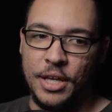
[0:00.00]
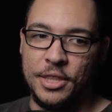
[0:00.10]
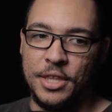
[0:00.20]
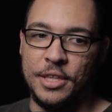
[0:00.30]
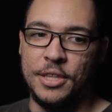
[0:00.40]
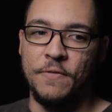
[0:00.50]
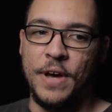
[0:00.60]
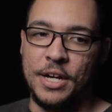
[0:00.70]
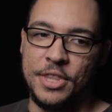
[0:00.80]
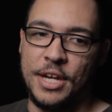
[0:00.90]
And then the
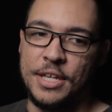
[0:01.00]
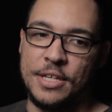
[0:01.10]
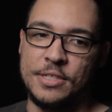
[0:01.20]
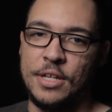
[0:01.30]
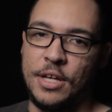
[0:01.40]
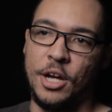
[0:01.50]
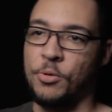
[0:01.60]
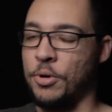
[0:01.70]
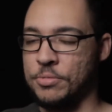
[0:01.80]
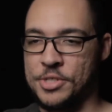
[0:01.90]
fact that he's a
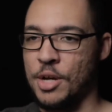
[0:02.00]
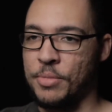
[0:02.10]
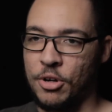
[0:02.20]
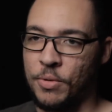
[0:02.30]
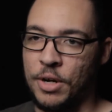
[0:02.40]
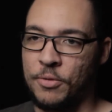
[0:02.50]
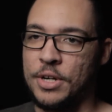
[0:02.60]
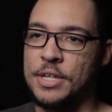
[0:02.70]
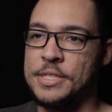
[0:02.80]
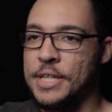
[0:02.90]
quote zombie or whatever
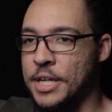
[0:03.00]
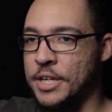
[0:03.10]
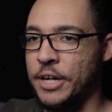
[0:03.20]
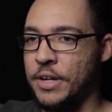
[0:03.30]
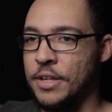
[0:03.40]
is secondary.